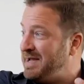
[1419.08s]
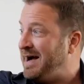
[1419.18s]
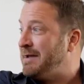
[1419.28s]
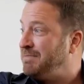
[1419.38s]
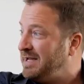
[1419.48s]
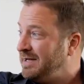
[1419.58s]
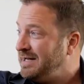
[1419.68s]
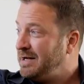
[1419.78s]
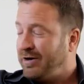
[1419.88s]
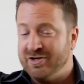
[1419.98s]
be hypey?
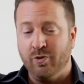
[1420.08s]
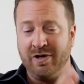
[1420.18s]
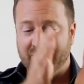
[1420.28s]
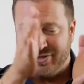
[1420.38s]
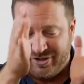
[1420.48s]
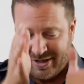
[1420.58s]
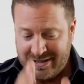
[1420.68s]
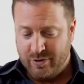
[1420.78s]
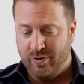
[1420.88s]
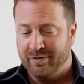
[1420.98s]
Or do you want to
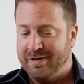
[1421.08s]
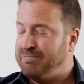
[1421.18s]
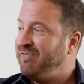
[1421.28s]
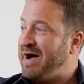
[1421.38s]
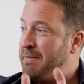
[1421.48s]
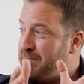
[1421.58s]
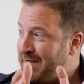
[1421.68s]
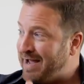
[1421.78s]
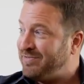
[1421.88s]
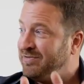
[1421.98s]
genuinely provide
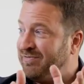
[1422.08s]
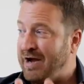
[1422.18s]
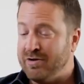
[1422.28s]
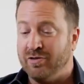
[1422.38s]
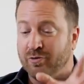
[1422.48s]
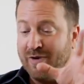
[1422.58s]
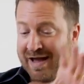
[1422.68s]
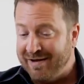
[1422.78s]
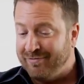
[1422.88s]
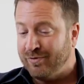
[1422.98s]
massive value through
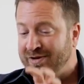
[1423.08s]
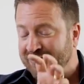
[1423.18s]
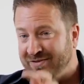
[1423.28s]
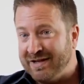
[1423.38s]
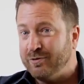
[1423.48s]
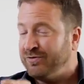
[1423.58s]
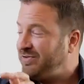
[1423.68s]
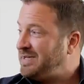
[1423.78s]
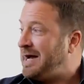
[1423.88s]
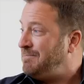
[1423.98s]
every single
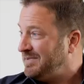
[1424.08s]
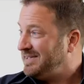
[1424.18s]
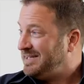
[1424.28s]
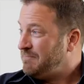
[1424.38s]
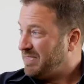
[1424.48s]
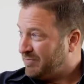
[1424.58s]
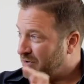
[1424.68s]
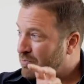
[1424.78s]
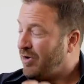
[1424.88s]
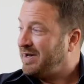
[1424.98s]
step of
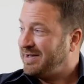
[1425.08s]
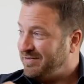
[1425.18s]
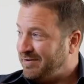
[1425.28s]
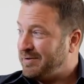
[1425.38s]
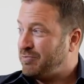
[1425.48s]
your marketing and selling